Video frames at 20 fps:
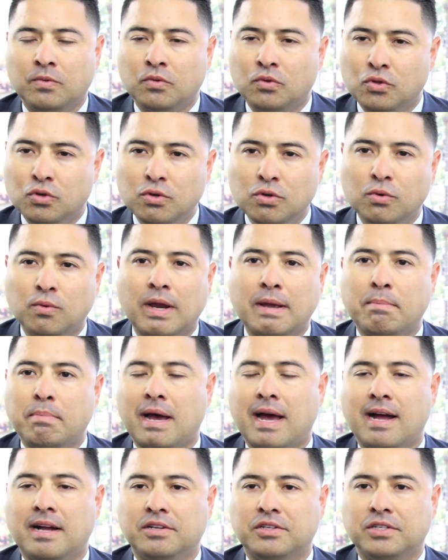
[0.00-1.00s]
Two great
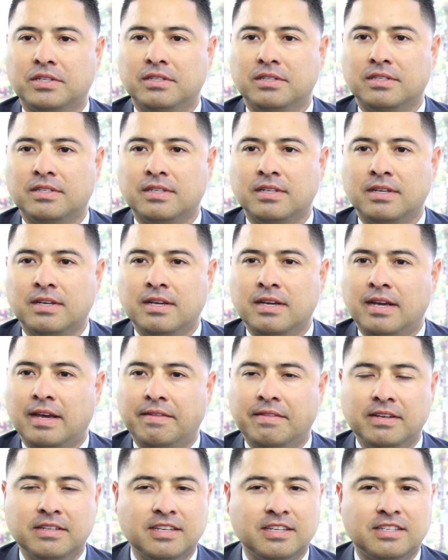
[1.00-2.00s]
passions.
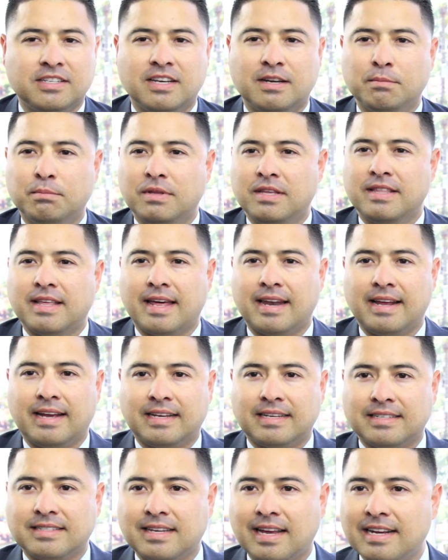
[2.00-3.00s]
And this is something that
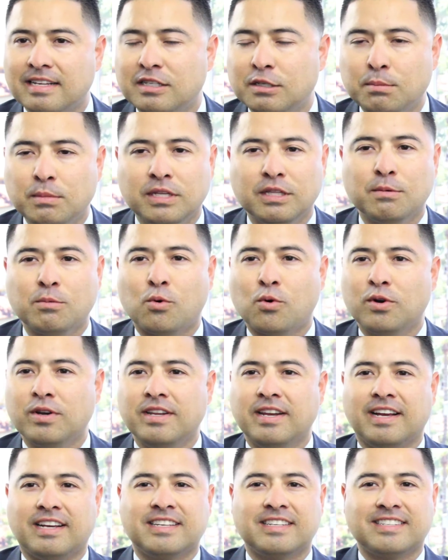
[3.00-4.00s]
excites me in the
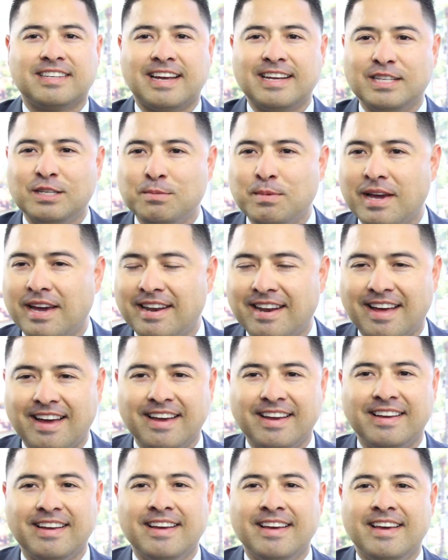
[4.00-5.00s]
morning, excites me at
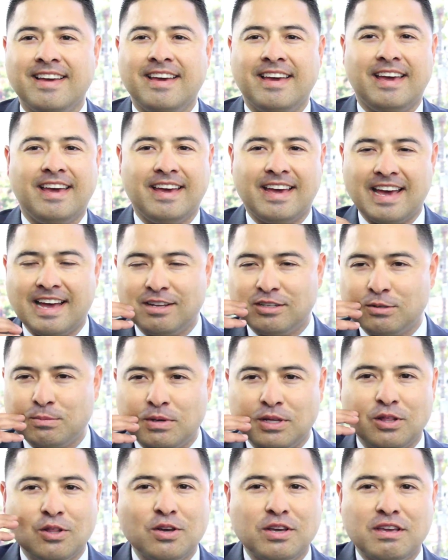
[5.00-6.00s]
night. It has
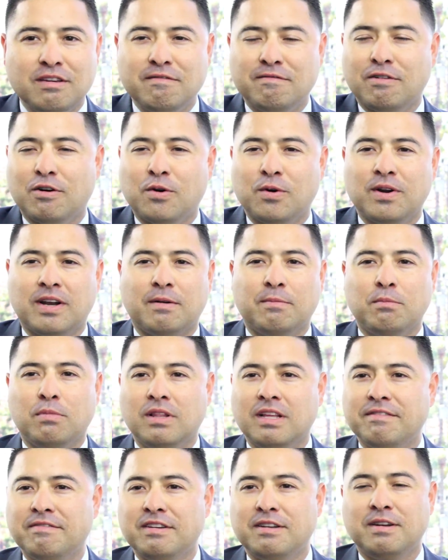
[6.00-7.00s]
me looking forward. I'm
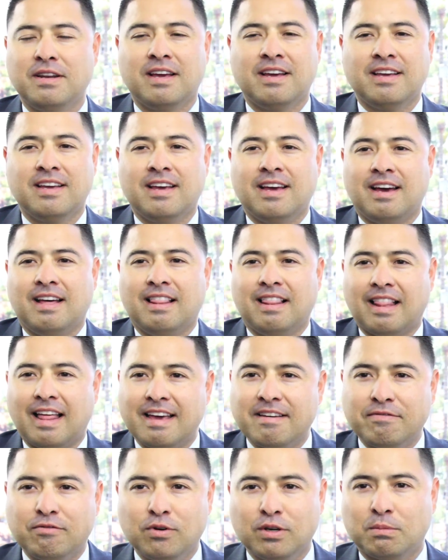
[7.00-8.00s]
living a
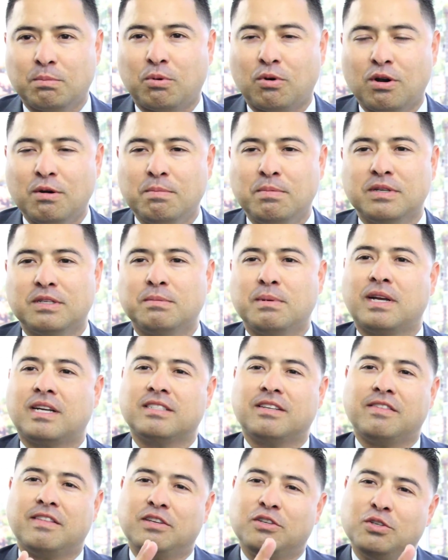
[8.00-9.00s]
life with purpose
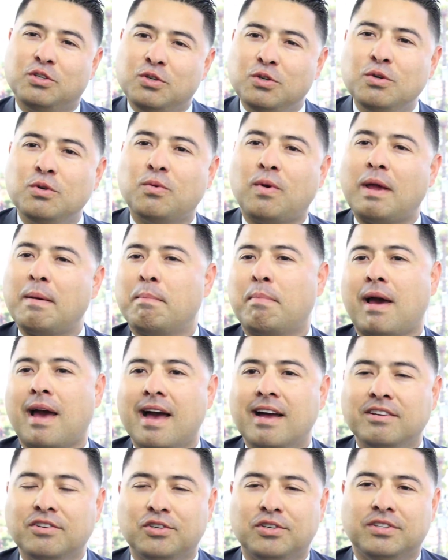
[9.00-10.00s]
because of these two great
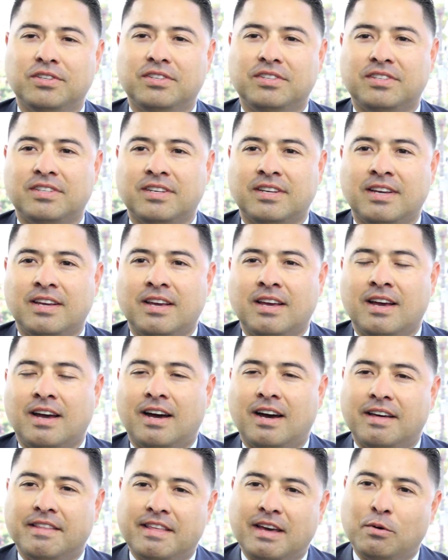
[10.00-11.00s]
passions
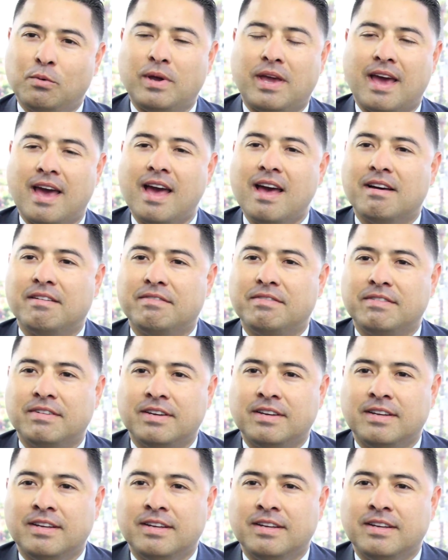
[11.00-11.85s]
that we have.